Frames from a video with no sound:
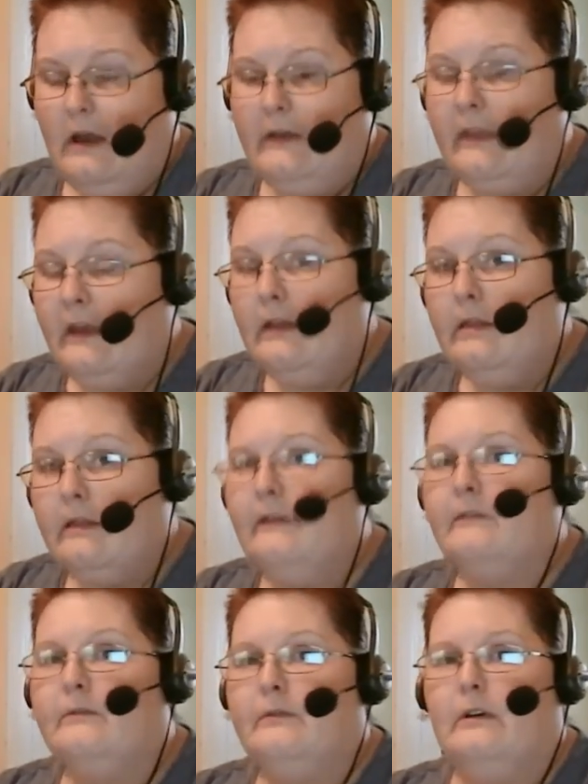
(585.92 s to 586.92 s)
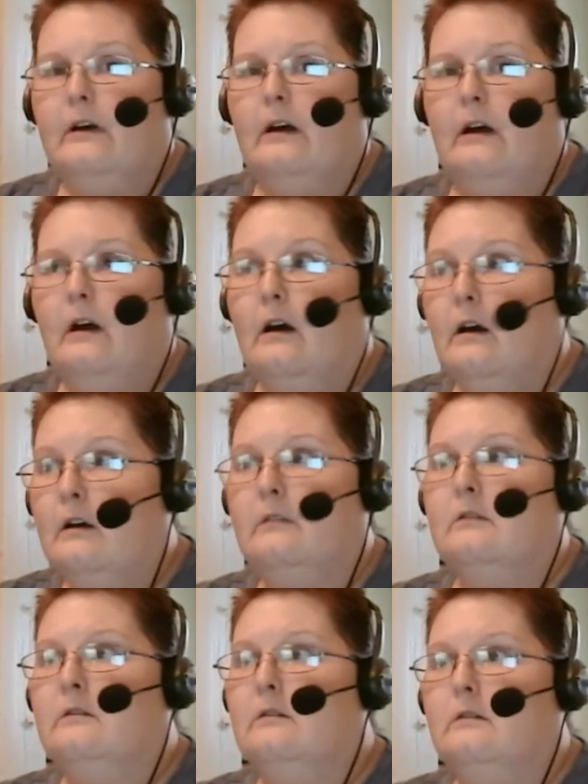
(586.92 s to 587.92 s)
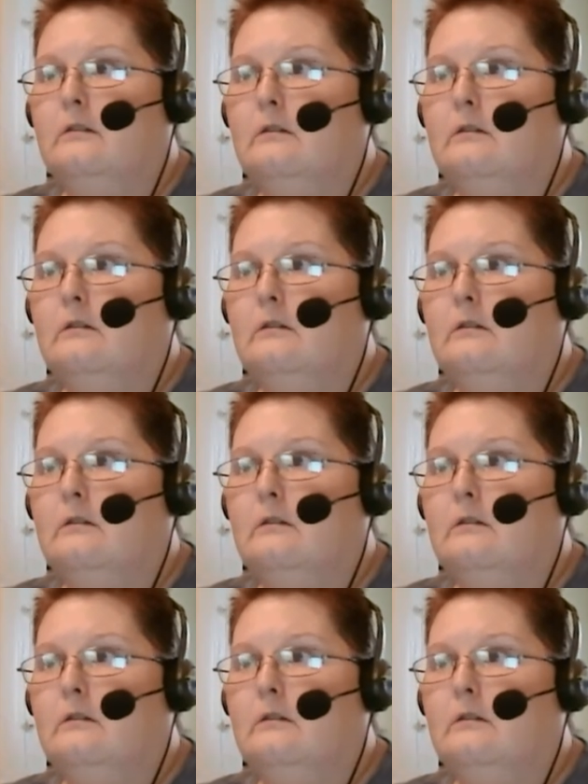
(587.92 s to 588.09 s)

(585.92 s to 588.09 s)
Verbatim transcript: And they love on